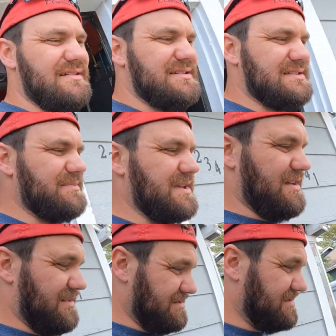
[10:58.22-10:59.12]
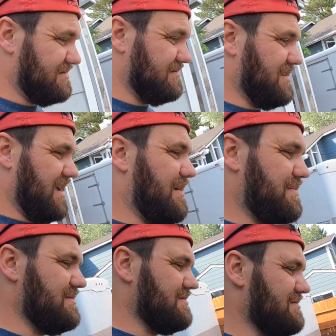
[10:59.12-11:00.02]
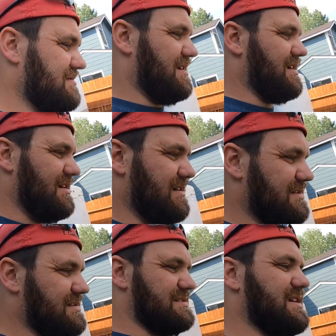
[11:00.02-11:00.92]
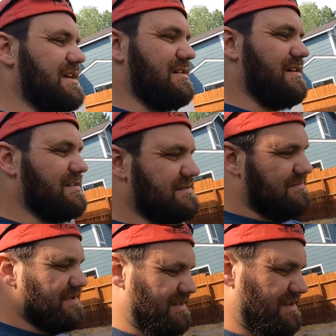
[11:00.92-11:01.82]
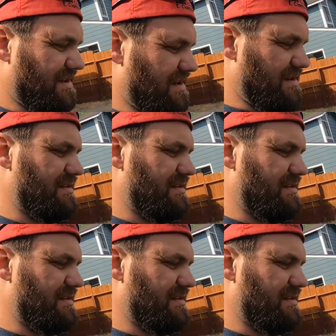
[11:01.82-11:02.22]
something else happened that's kind of awesome. I think I